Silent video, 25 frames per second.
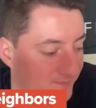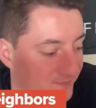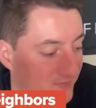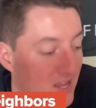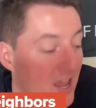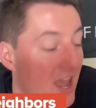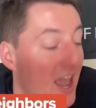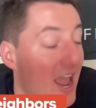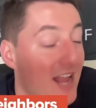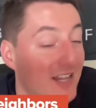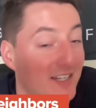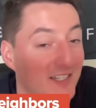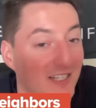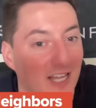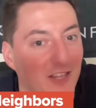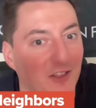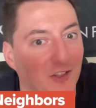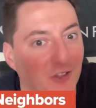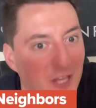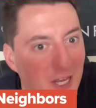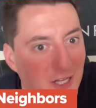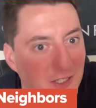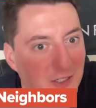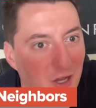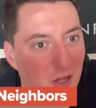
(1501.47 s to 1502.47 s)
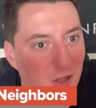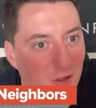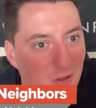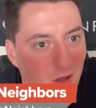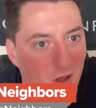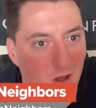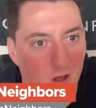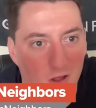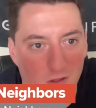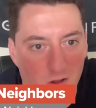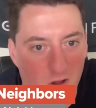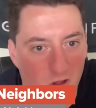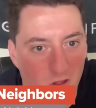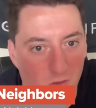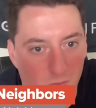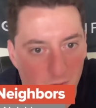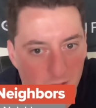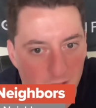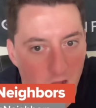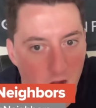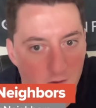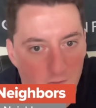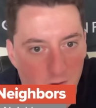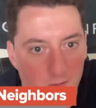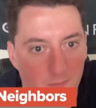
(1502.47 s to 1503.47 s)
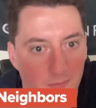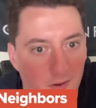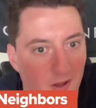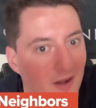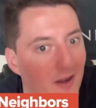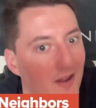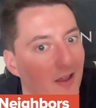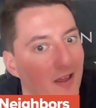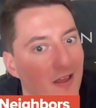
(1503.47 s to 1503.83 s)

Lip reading: hate saying the league's all the way over, but,